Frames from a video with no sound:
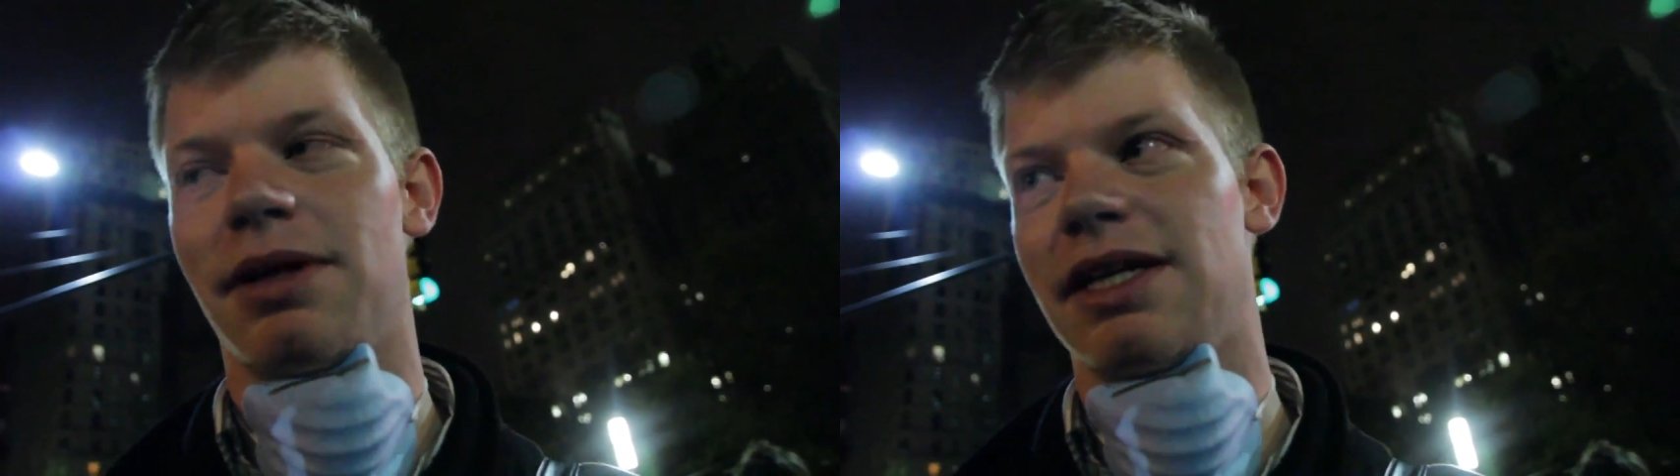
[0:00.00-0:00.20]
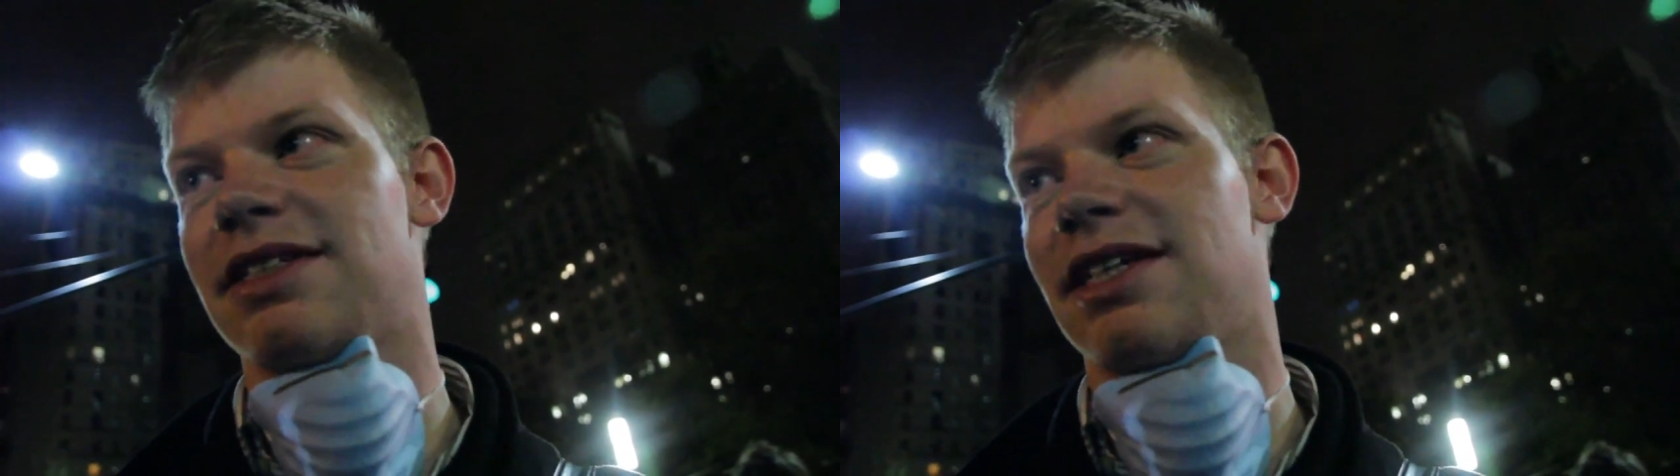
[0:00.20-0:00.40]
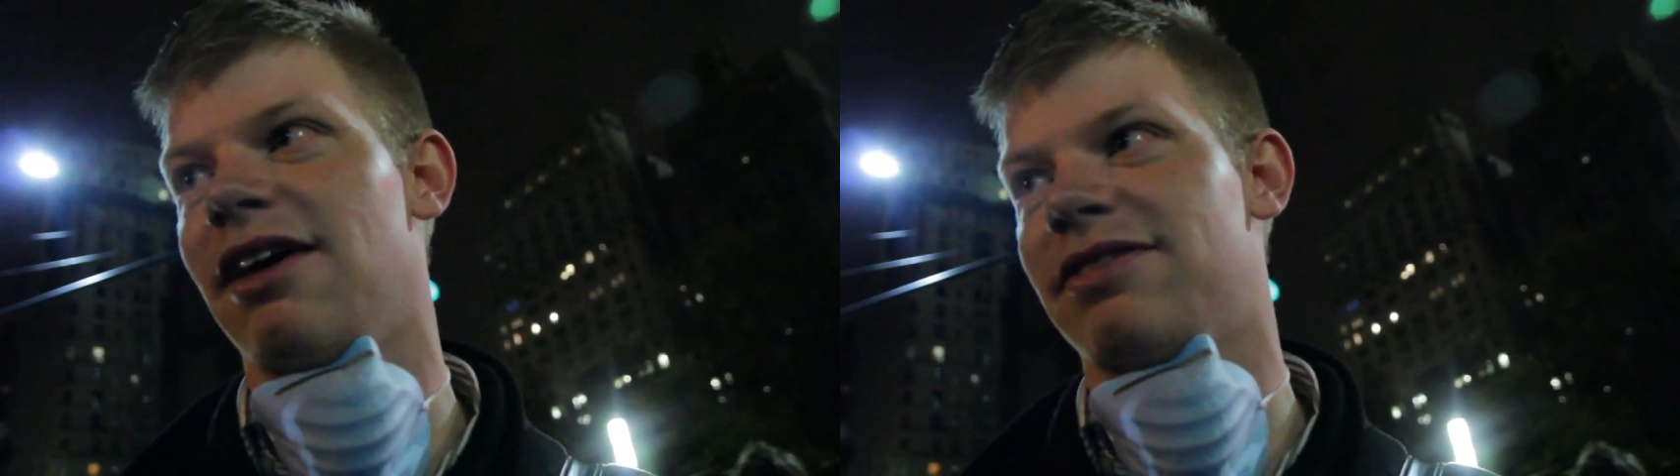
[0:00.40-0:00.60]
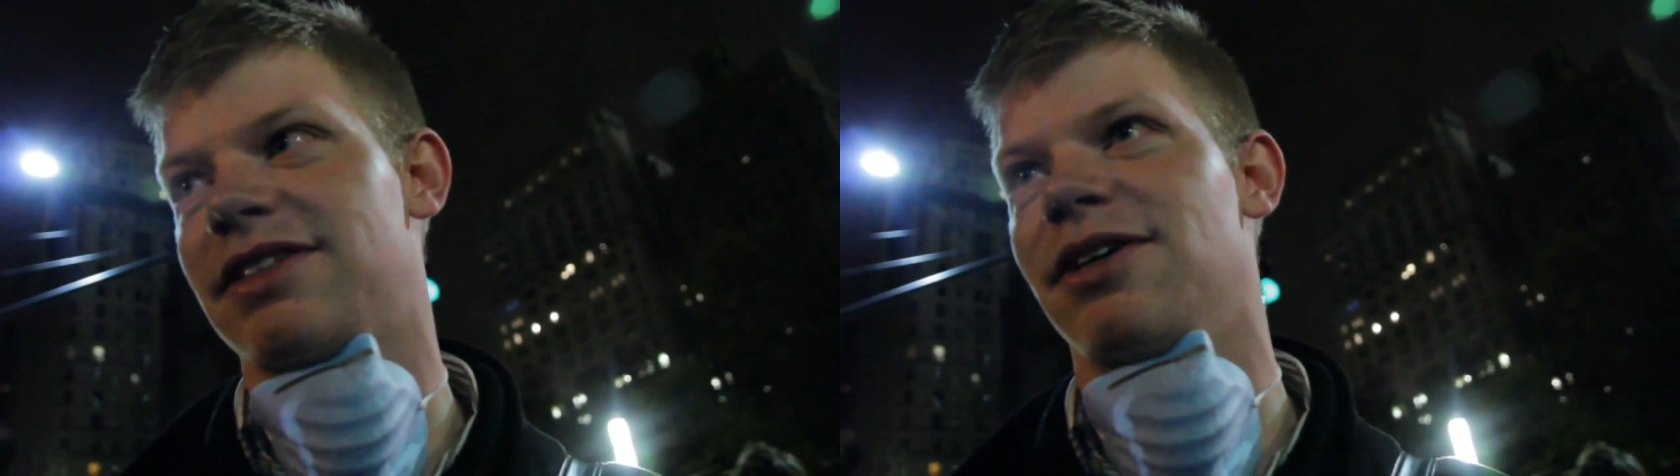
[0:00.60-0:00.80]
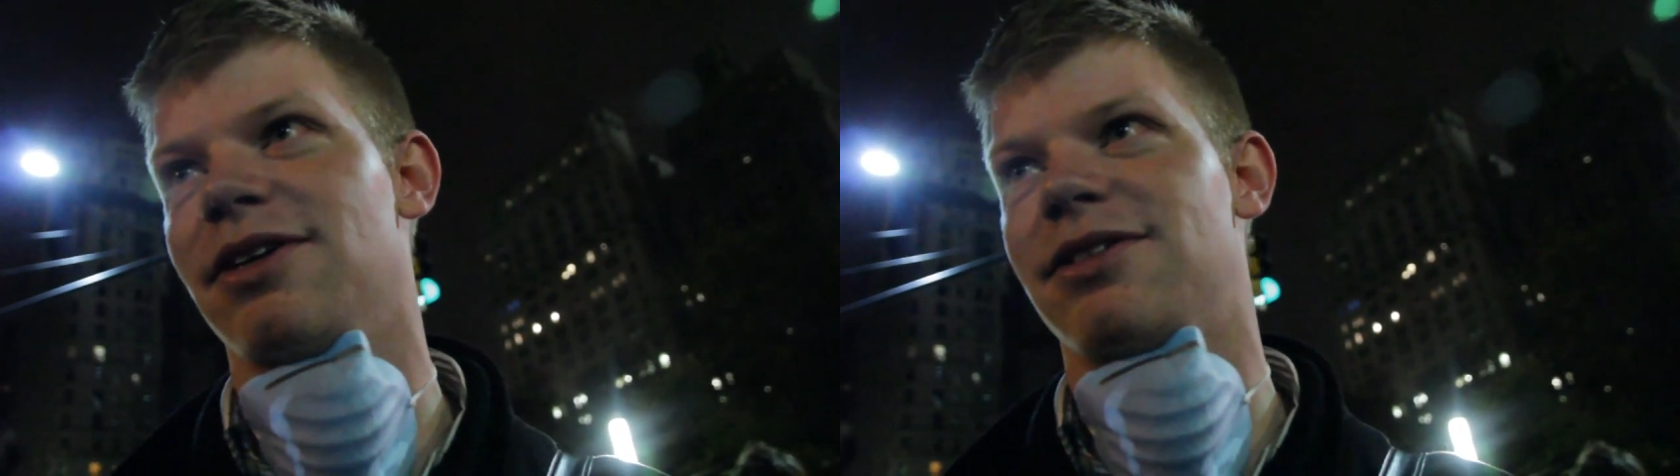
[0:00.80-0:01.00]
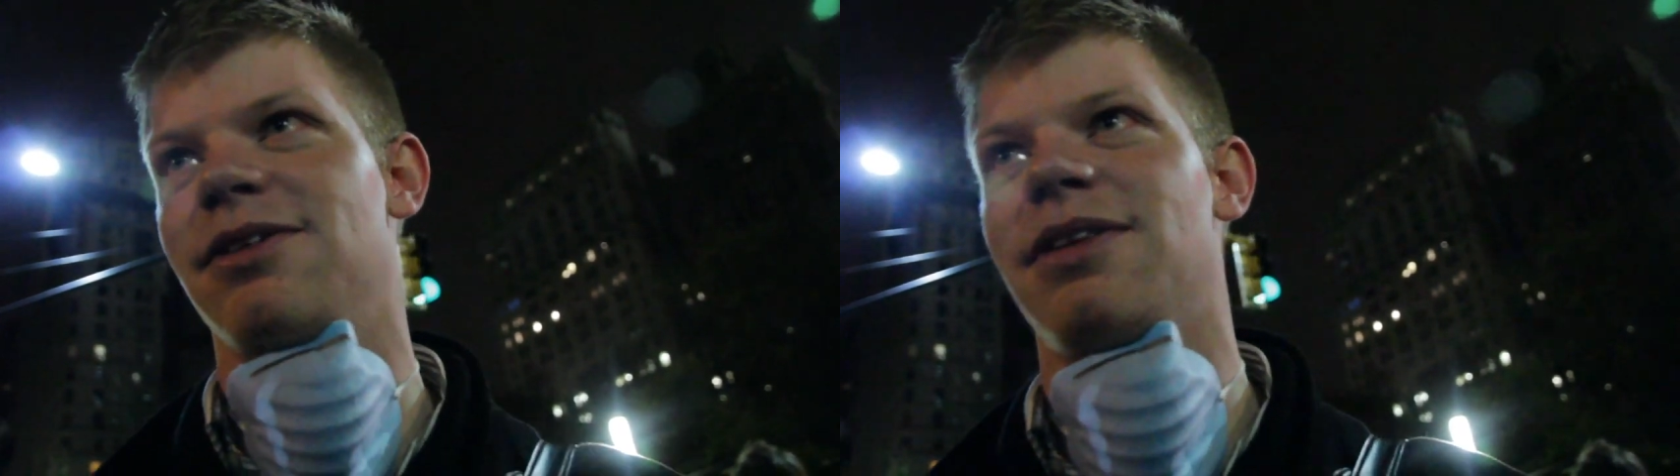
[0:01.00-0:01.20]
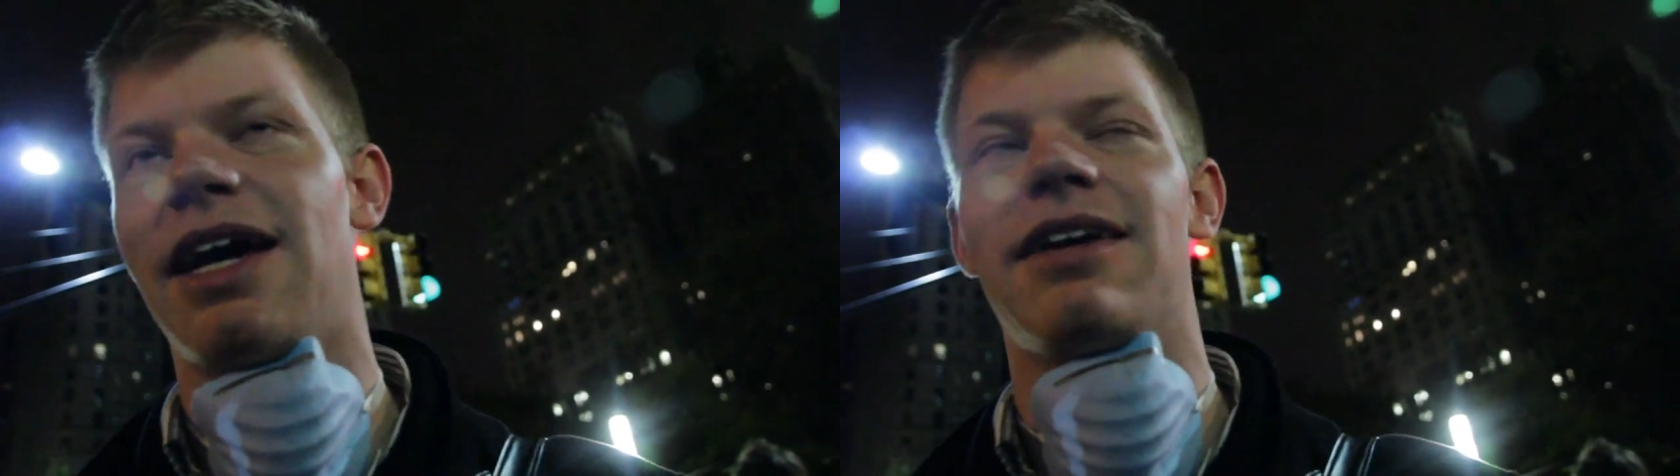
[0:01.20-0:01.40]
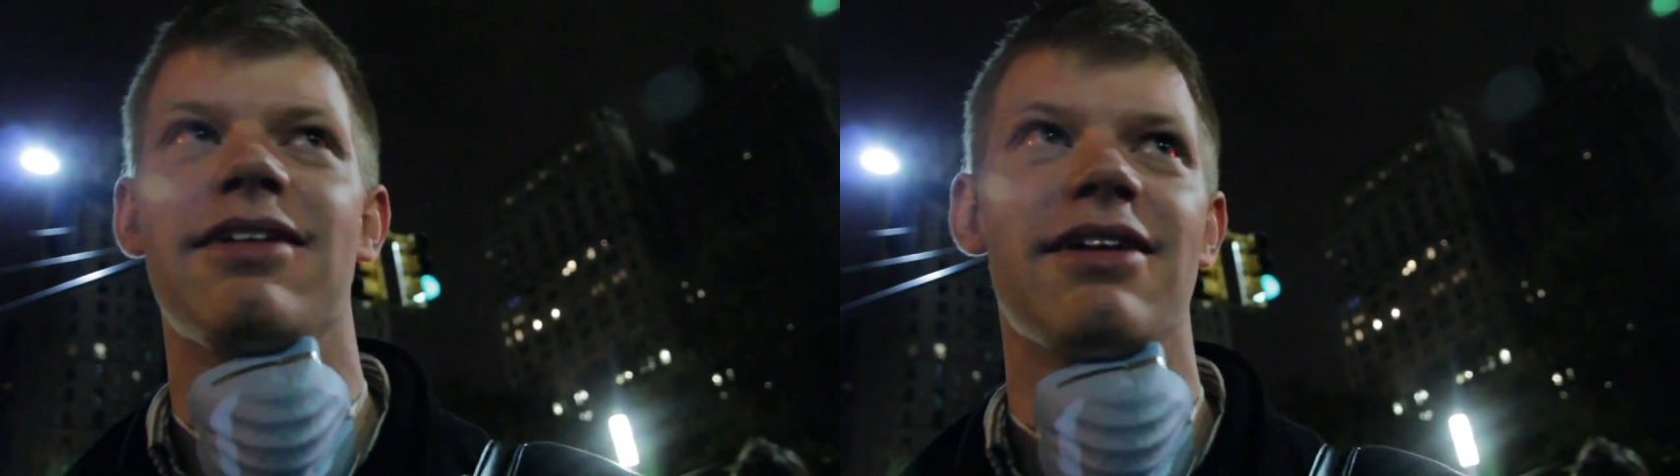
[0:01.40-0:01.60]
police officers who
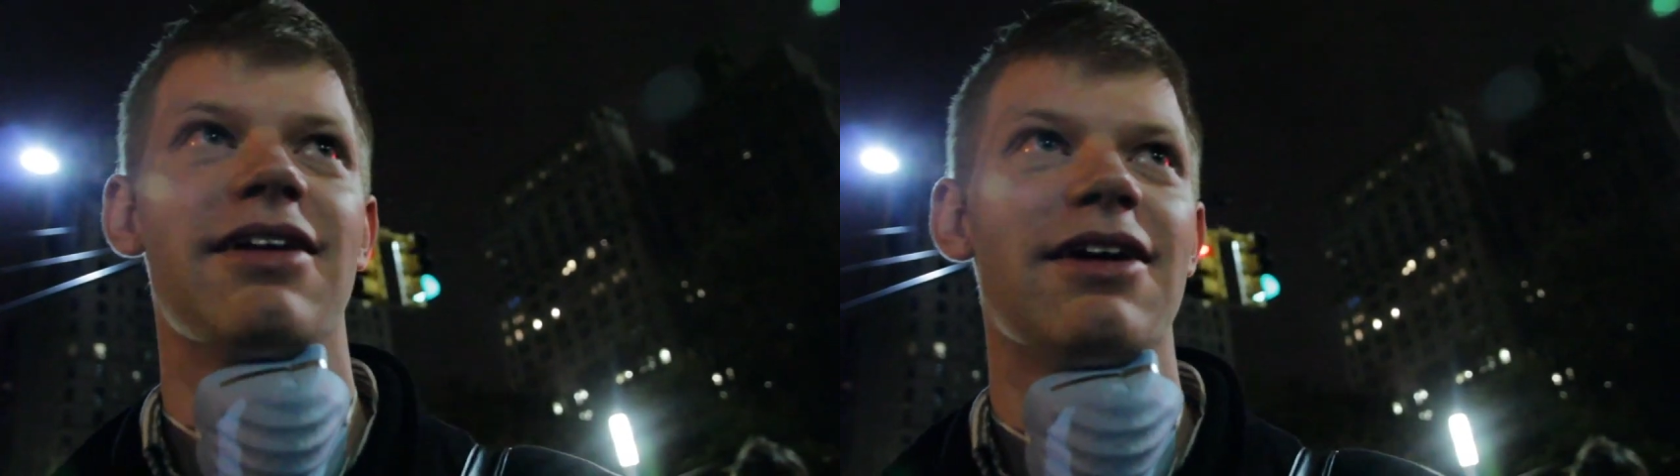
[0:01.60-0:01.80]
then